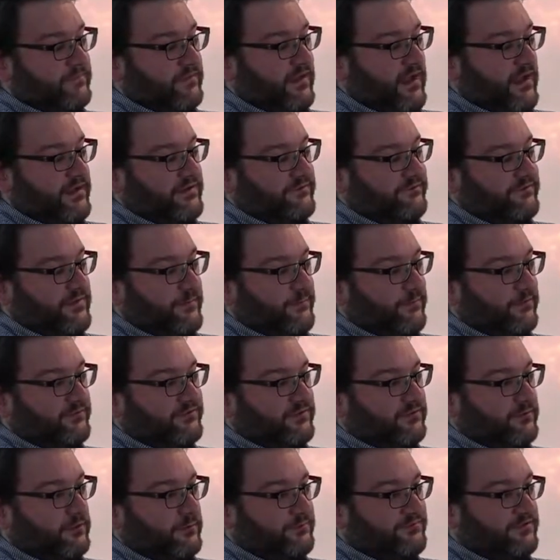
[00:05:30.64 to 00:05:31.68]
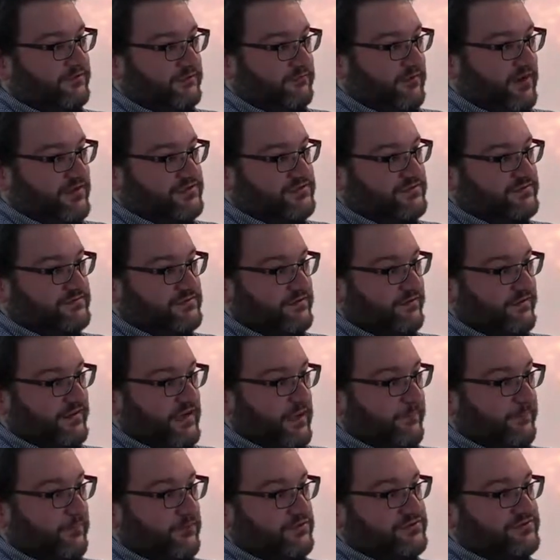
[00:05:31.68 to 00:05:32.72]
And if they're pointing in opposite directions and they
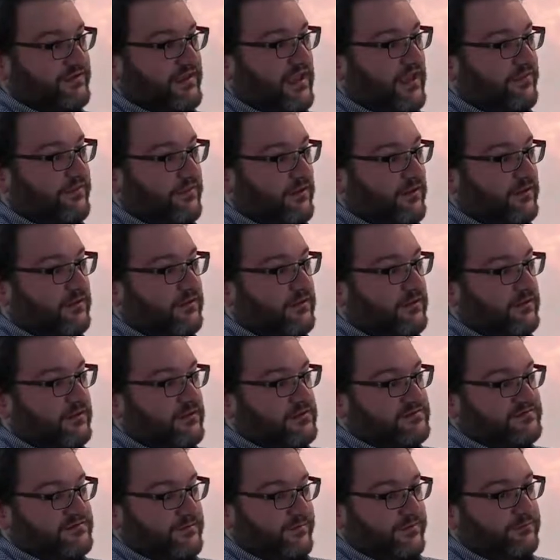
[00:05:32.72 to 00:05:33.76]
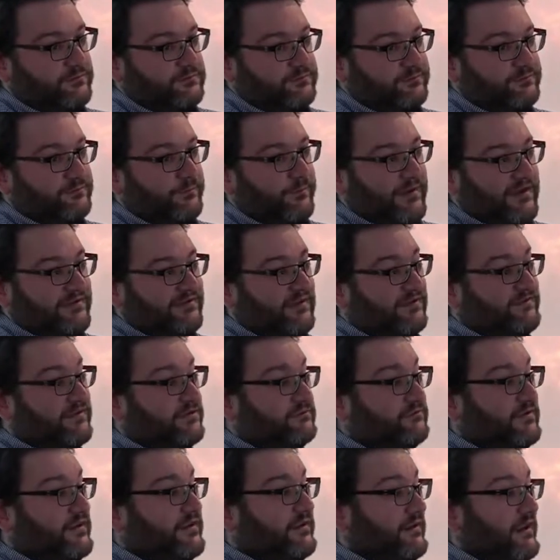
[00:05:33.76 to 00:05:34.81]
get pushed together, something called magnetic
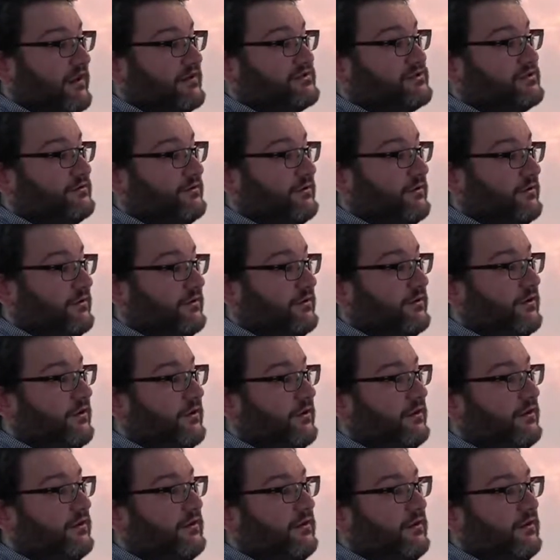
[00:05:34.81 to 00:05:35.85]
reconnection can occur.